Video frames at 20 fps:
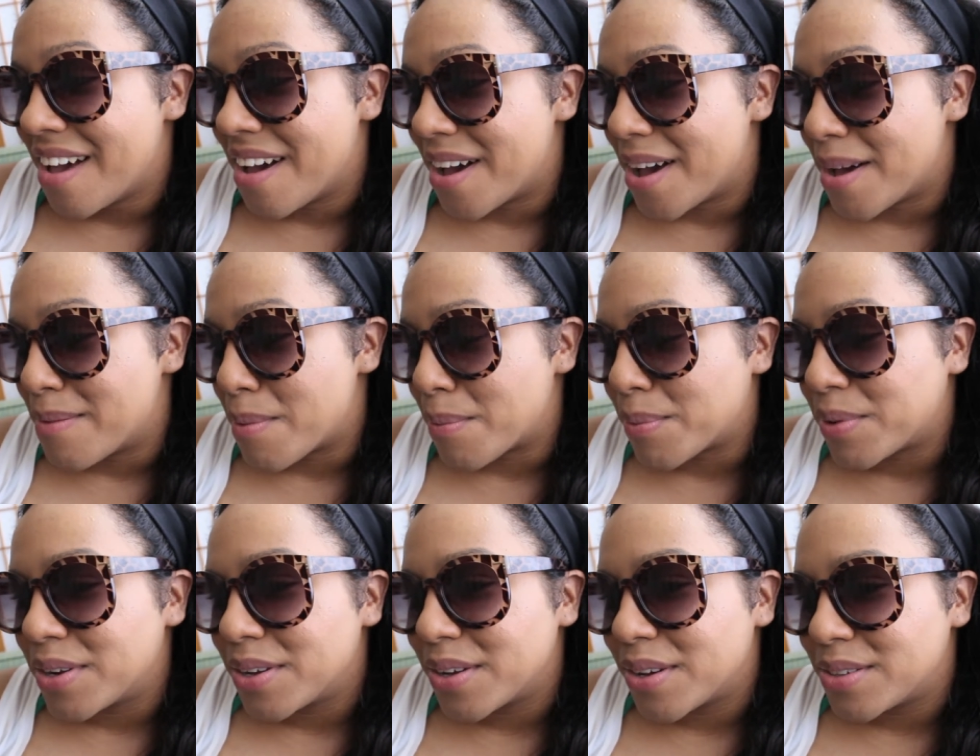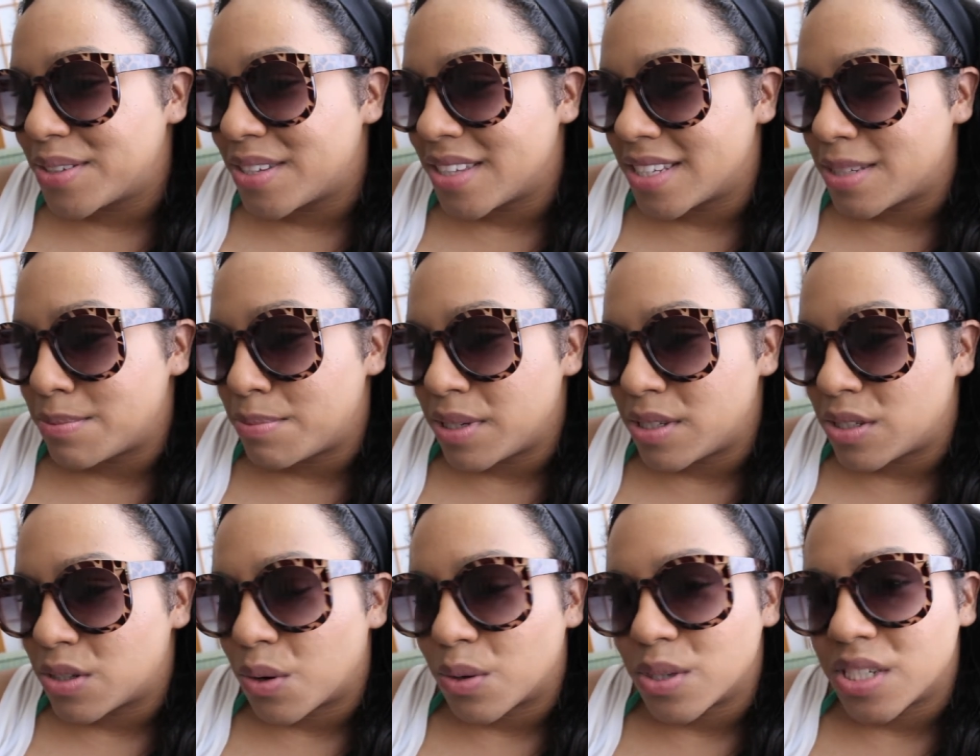I'm gonna go to this
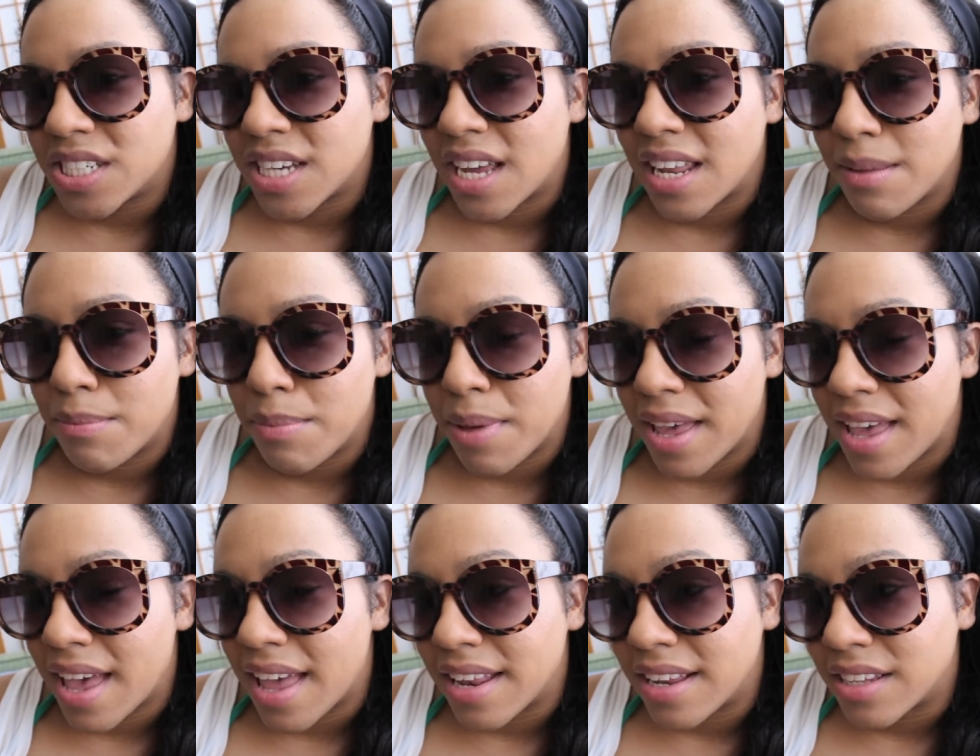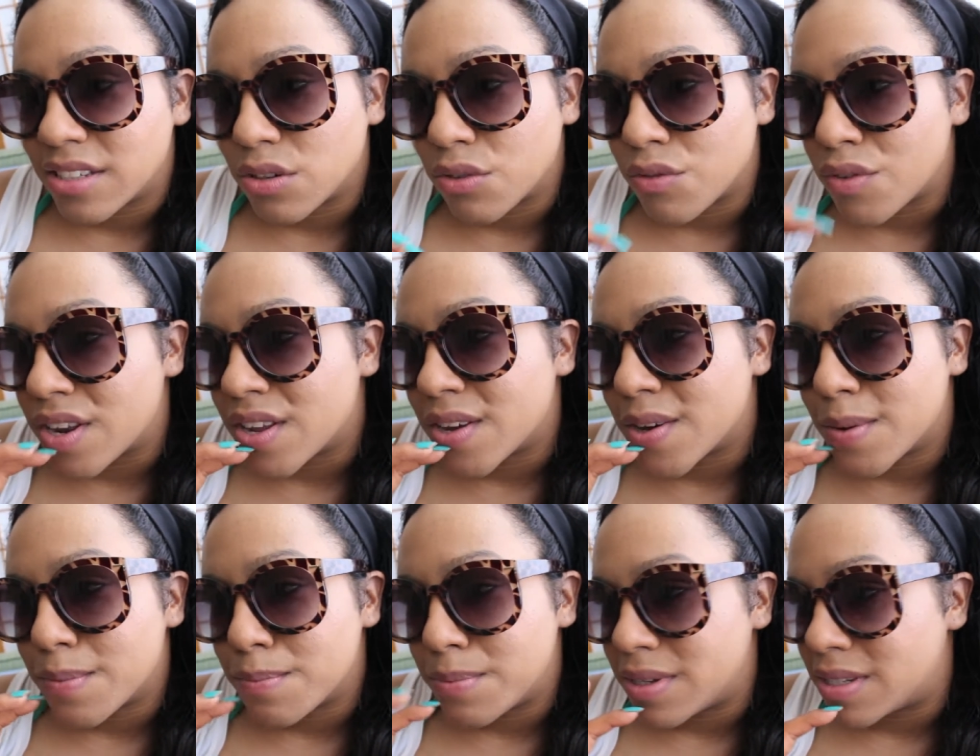beach called Horseshoe Bay, and it's a really
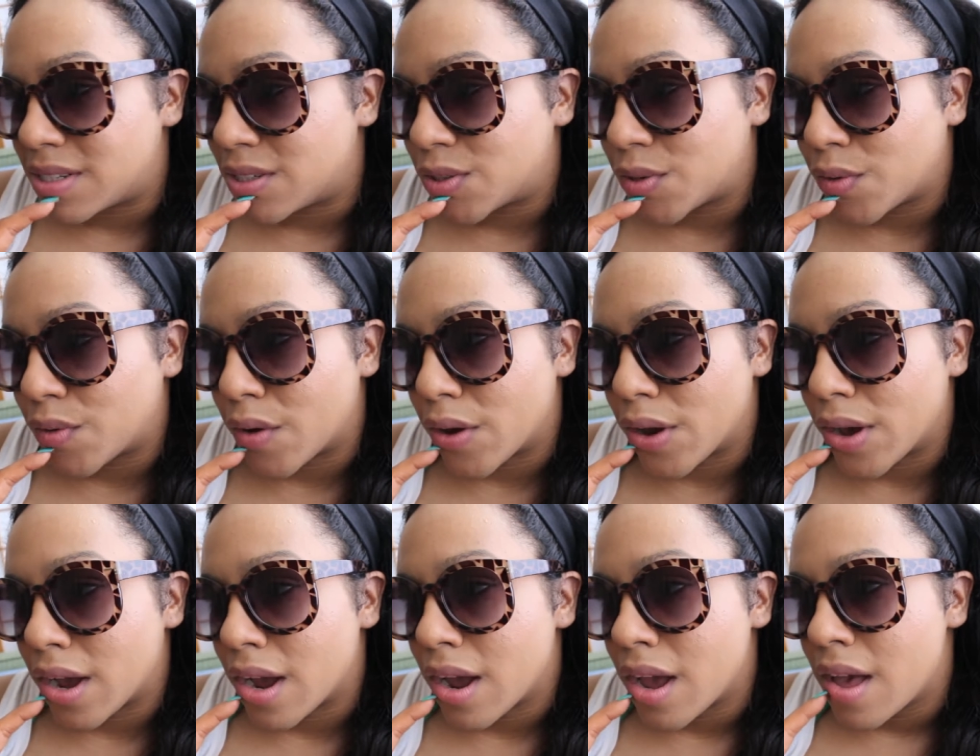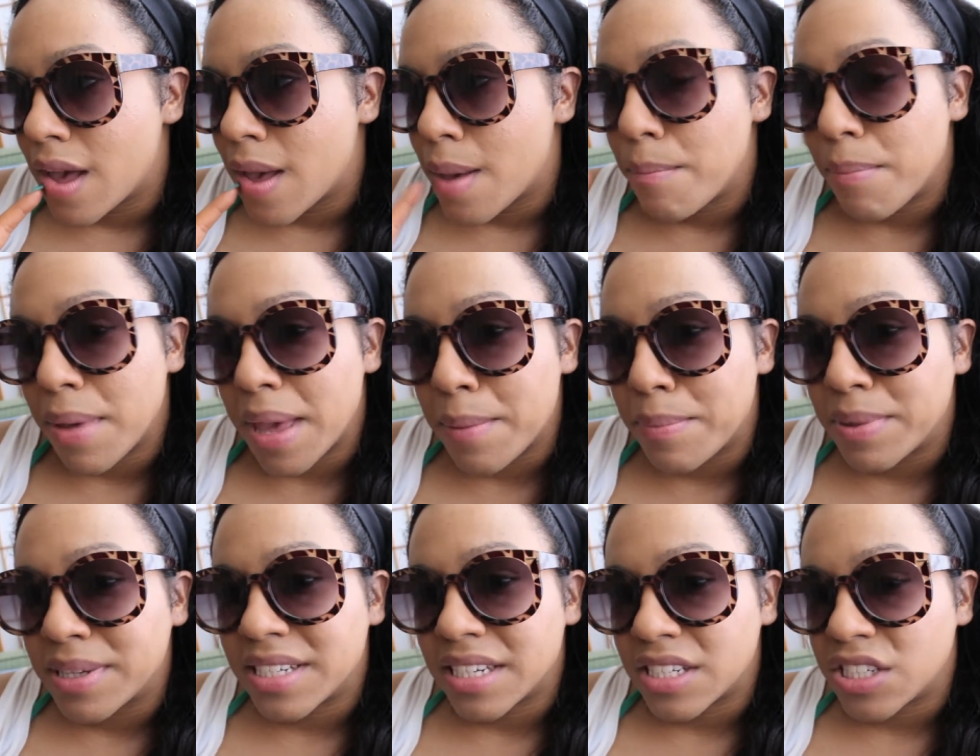good beach for
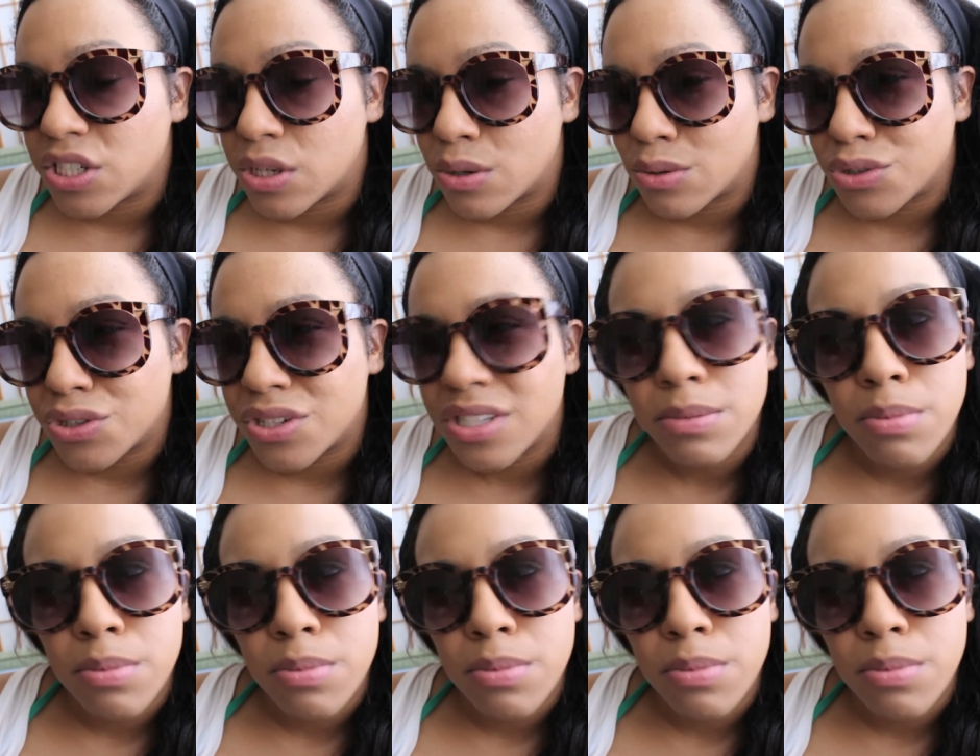babies and children.